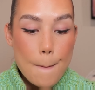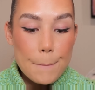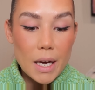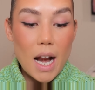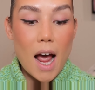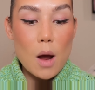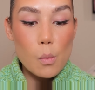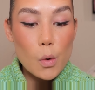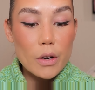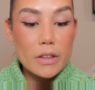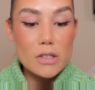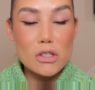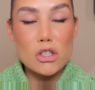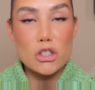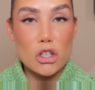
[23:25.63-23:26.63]
but I wore
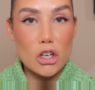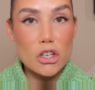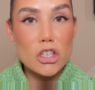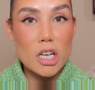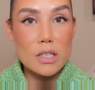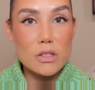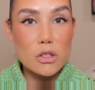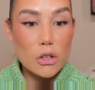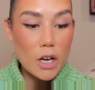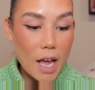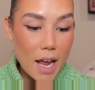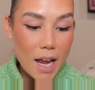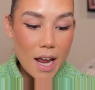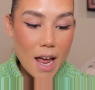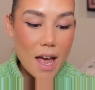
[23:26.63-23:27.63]
this to church
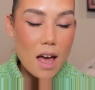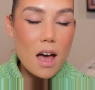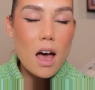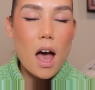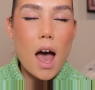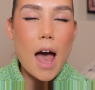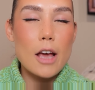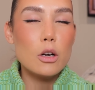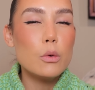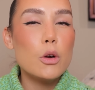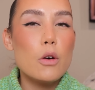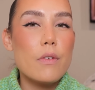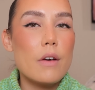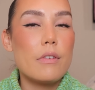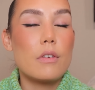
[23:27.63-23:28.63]
yesterday. I don't
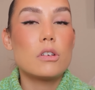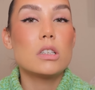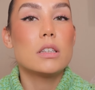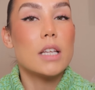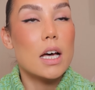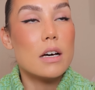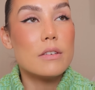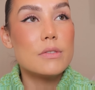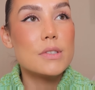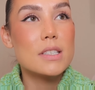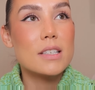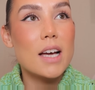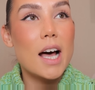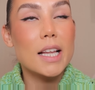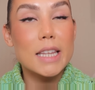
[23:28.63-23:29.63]
know if I've ever
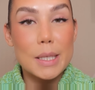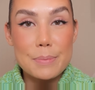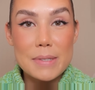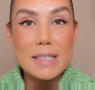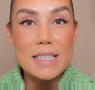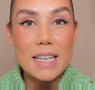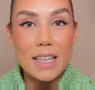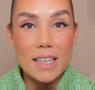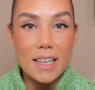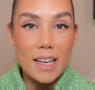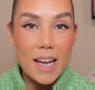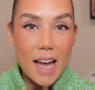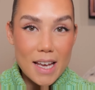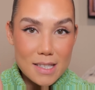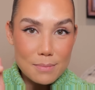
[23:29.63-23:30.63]
loved a lipstick
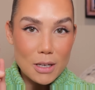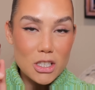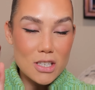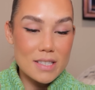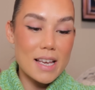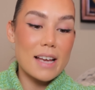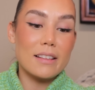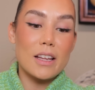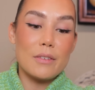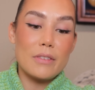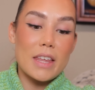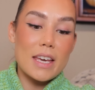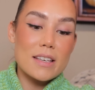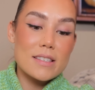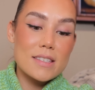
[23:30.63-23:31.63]
as much as I love
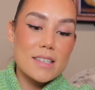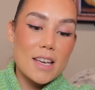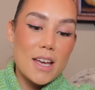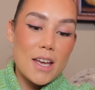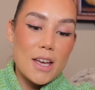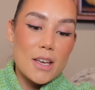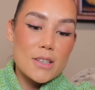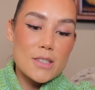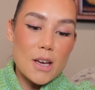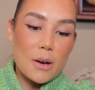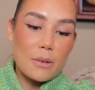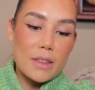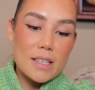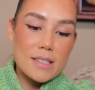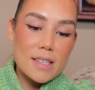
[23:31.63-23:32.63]
this.
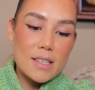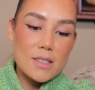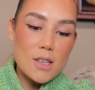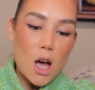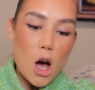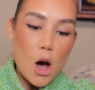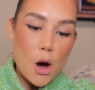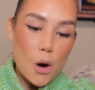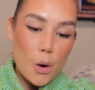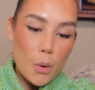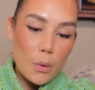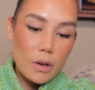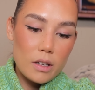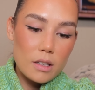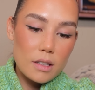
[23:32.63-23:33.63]
So this is
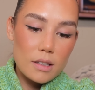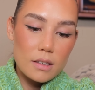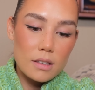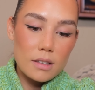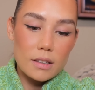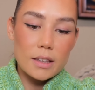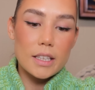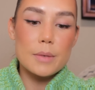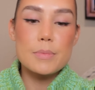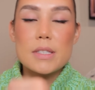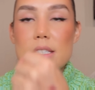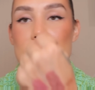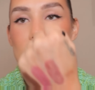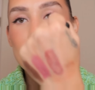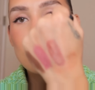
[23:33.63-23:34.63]
O
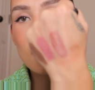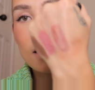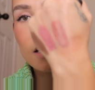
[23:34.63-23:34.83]
lipstick,